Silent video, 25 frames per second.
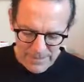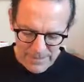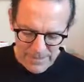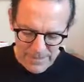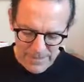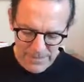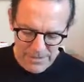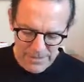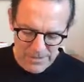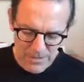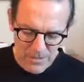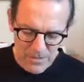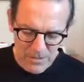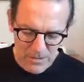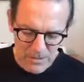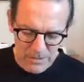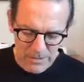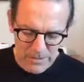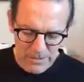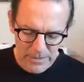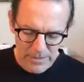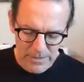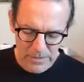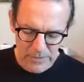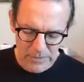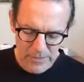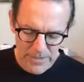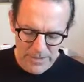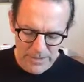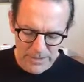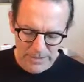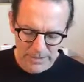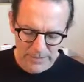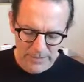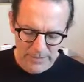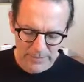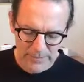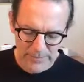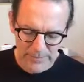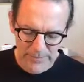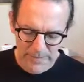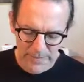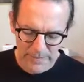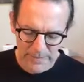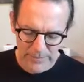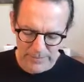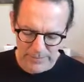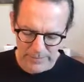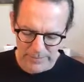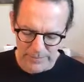it's called The Correction of
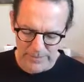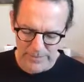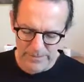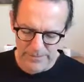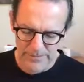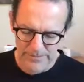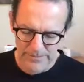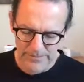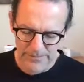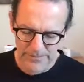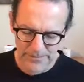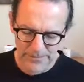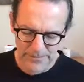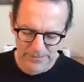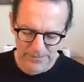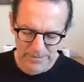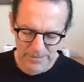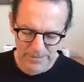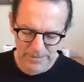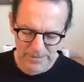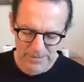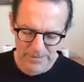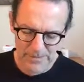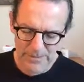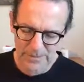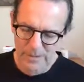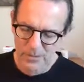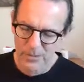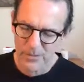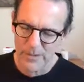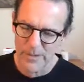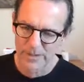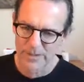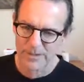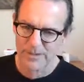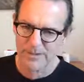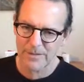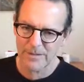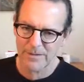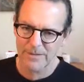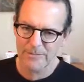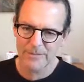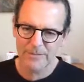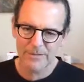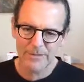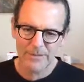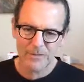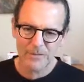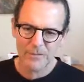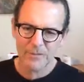Error. Interesting
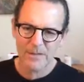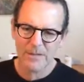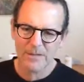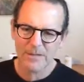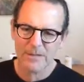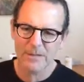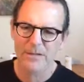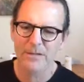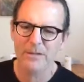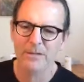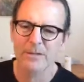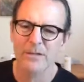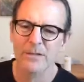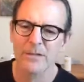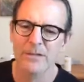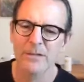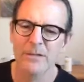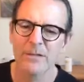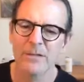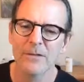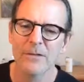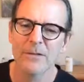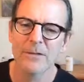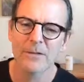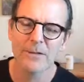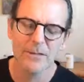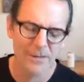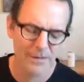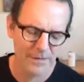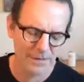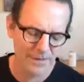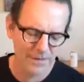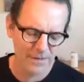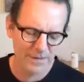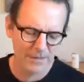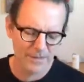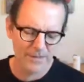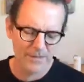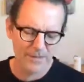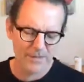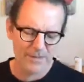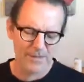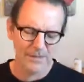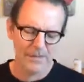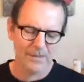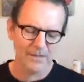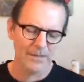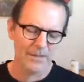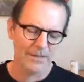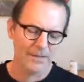to
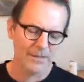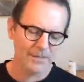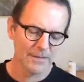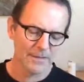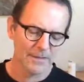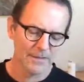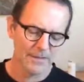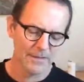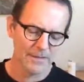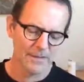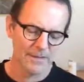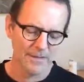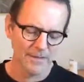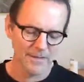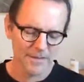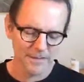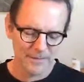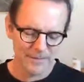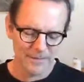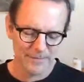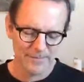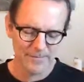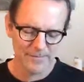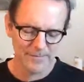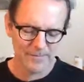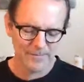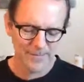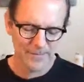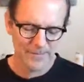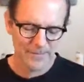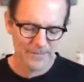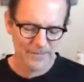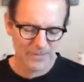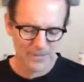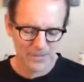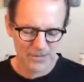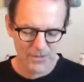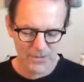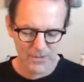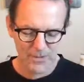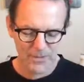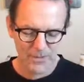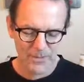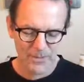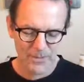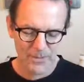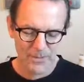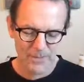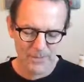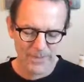listen to this. So
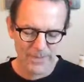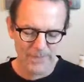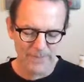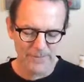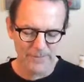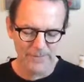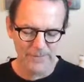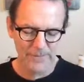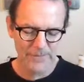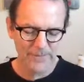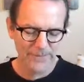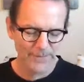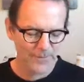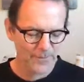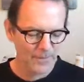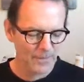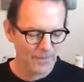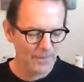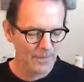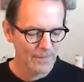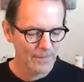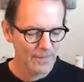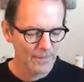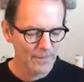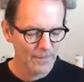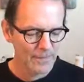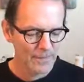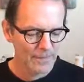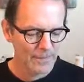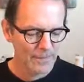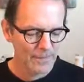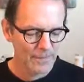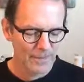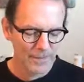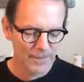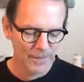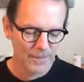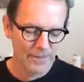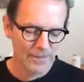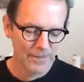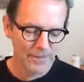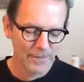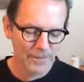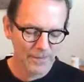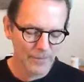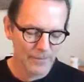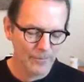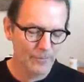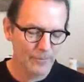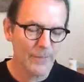let me begin. And
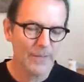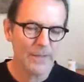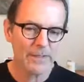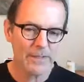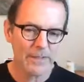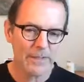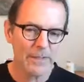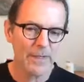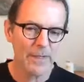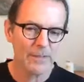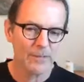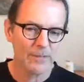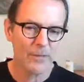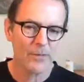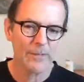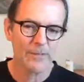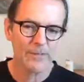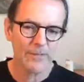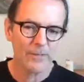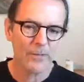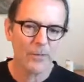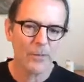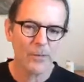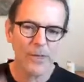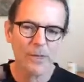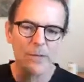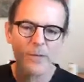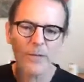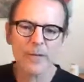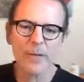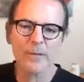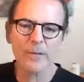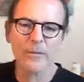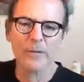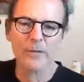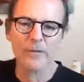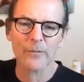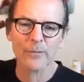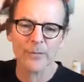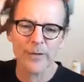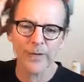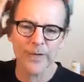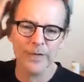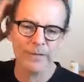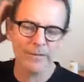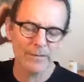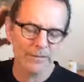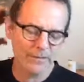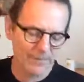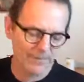there's quite a bit I'm going to
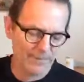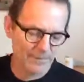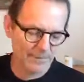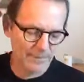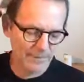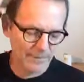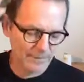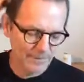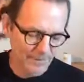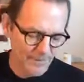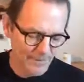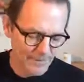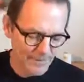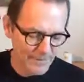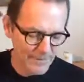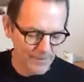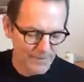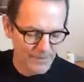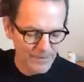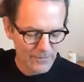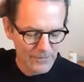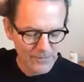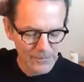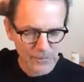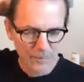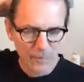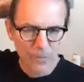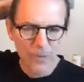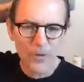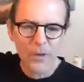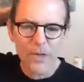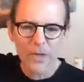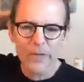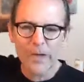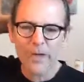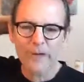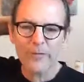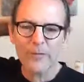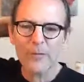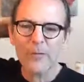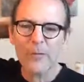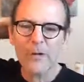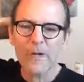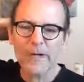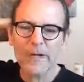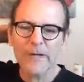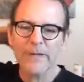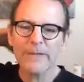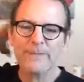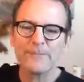read. So good morning,
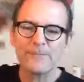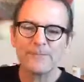everybody.